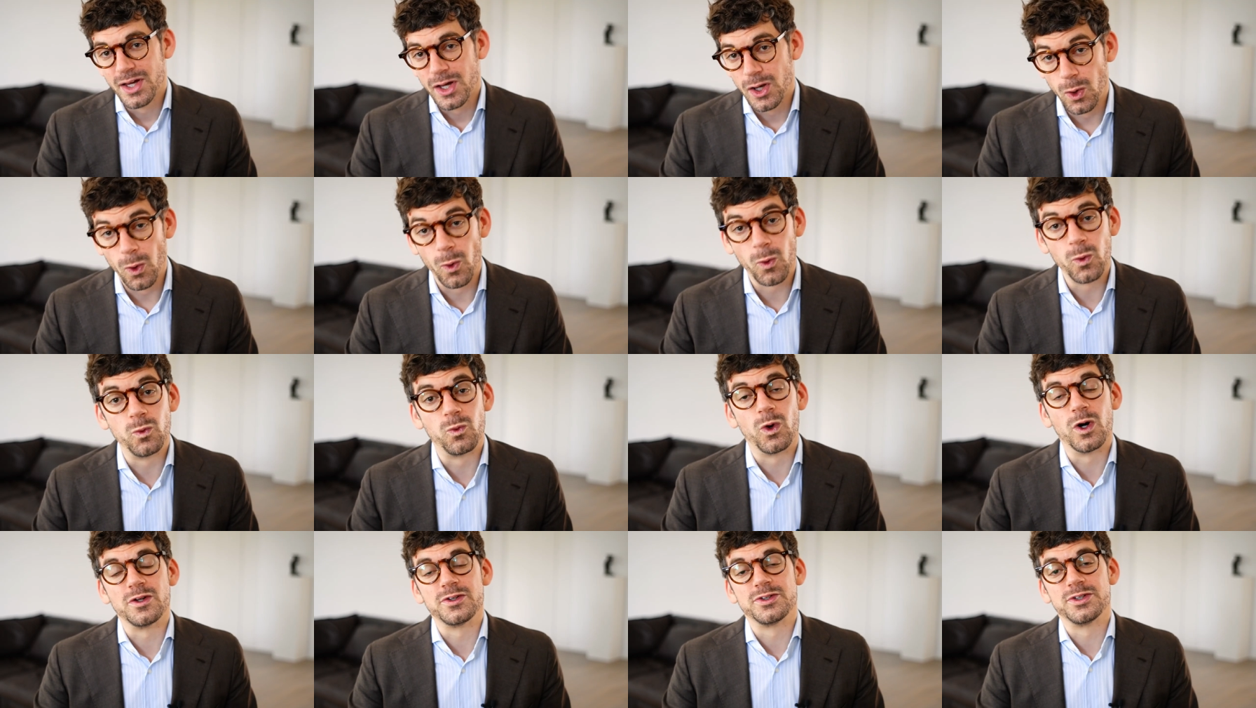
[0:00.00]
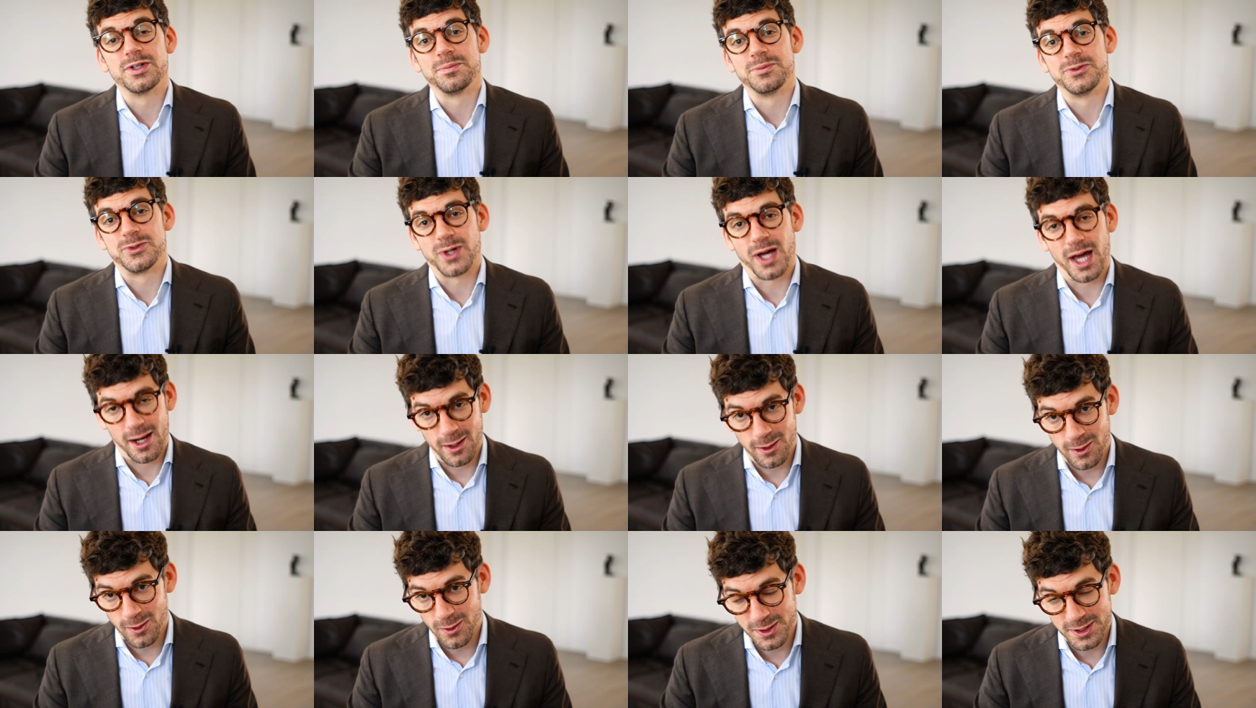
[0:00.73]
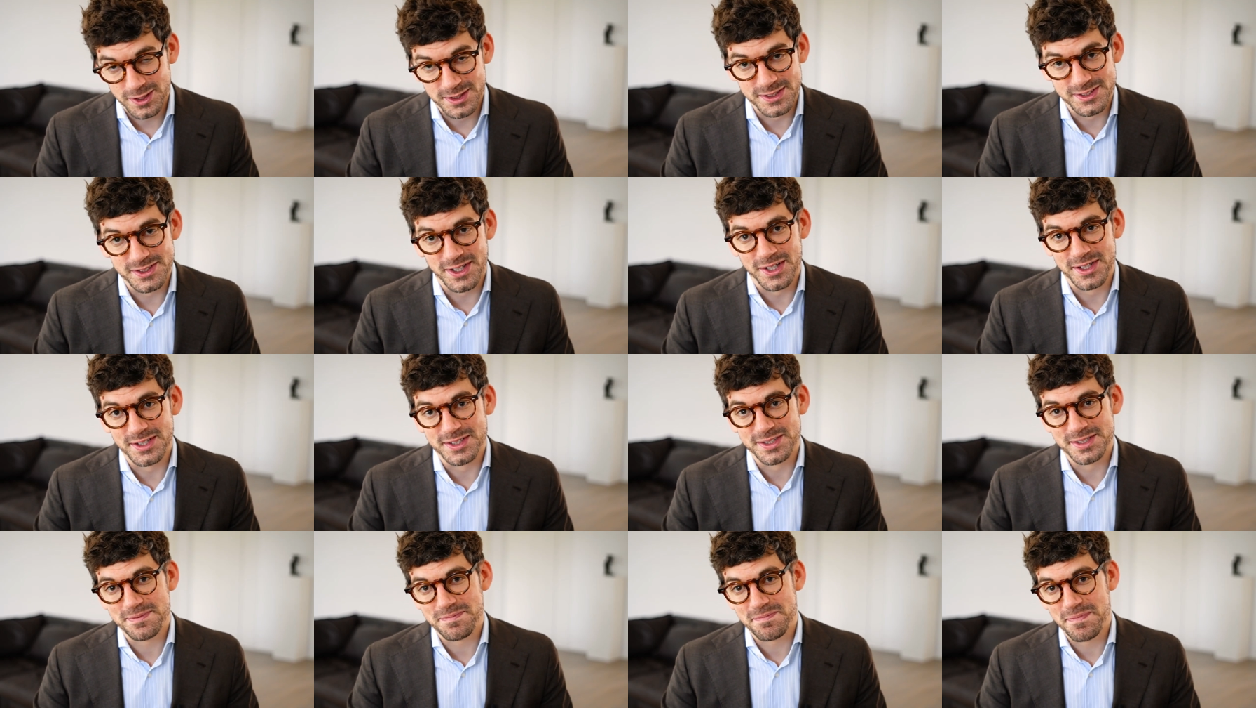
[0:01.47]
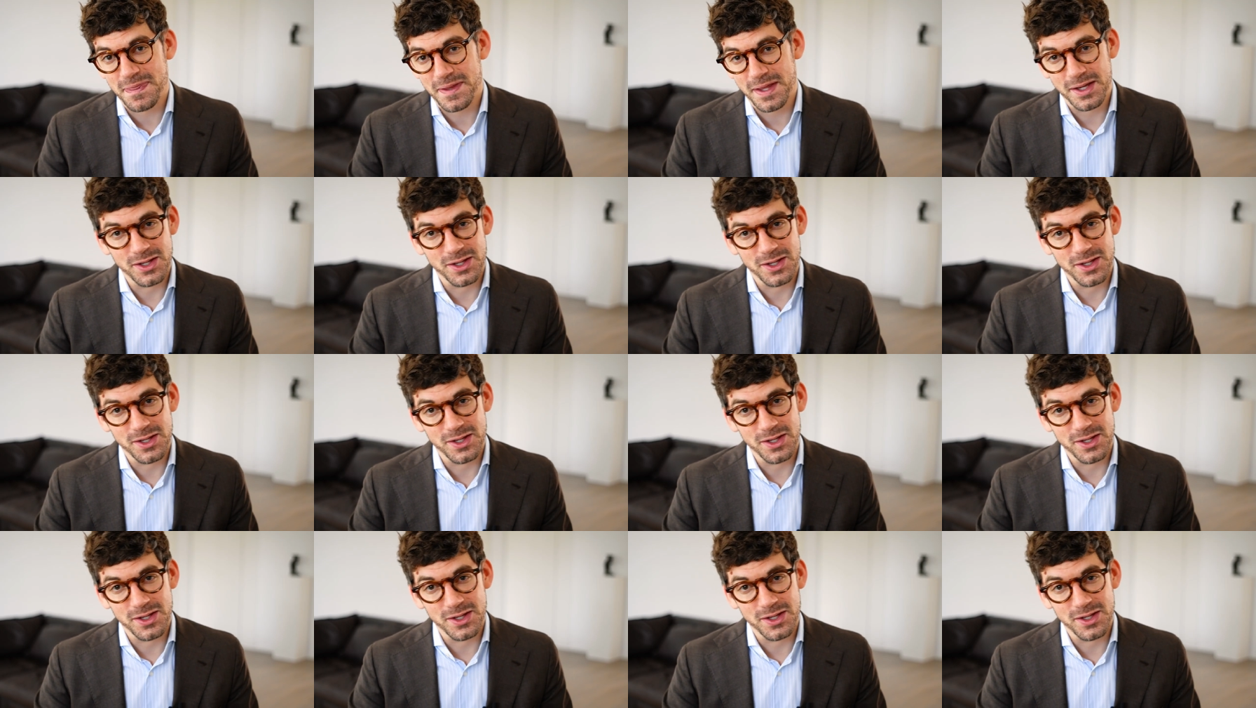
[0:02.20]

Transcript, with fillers: Hello and welcome to Analog Insights.